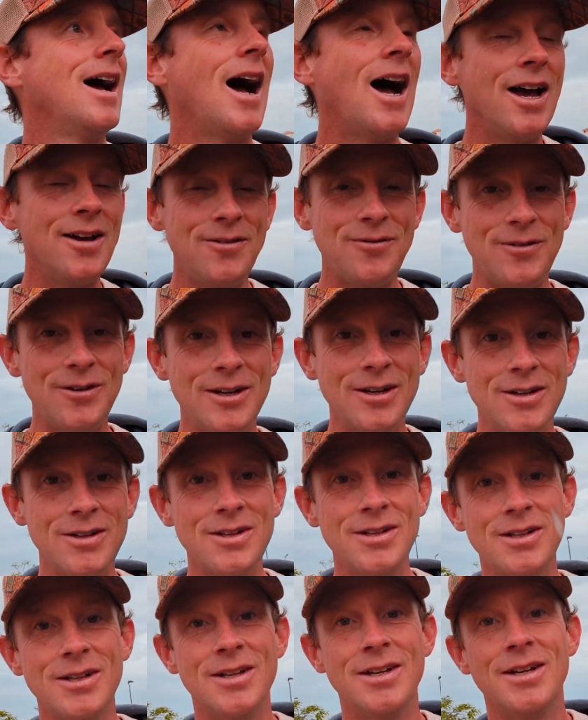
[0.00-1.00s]
I feel
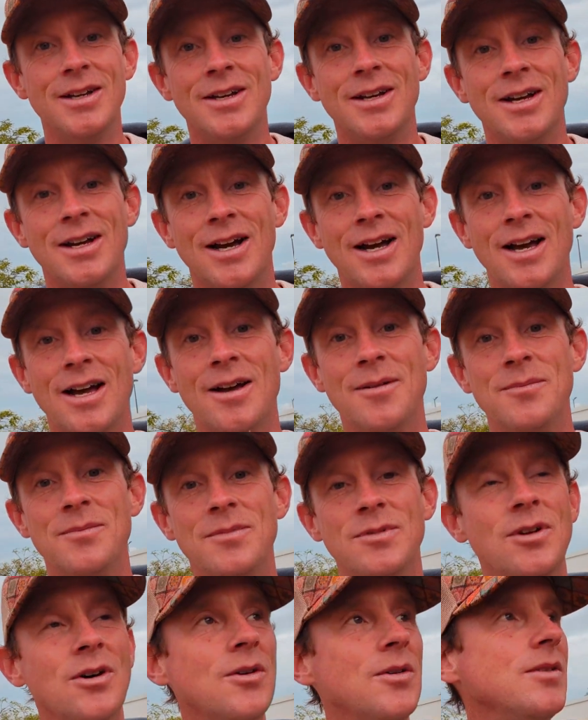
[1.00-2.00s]

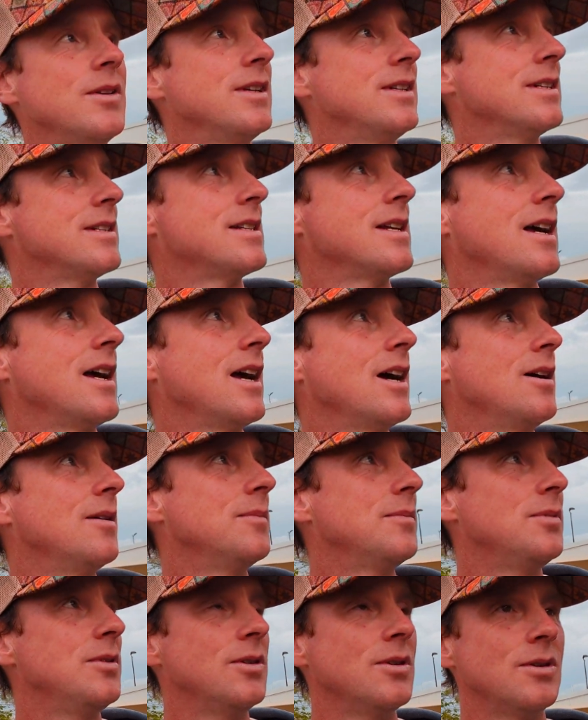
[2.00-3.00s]
not only does it
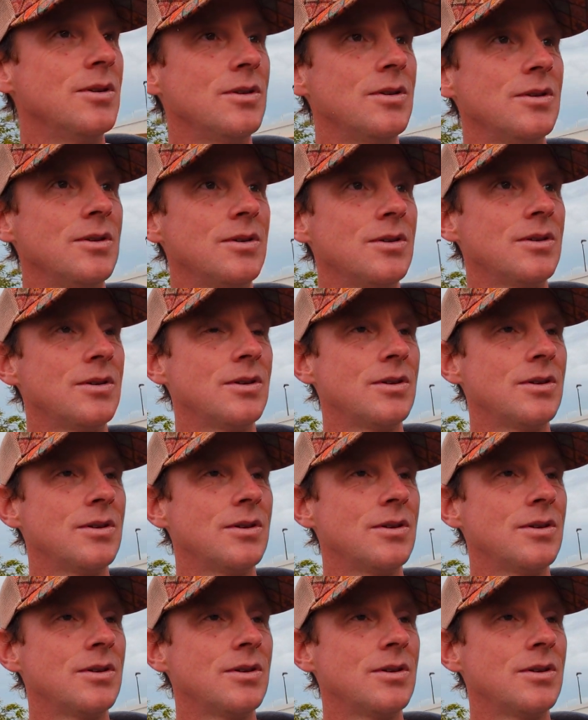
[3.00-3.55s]
help you,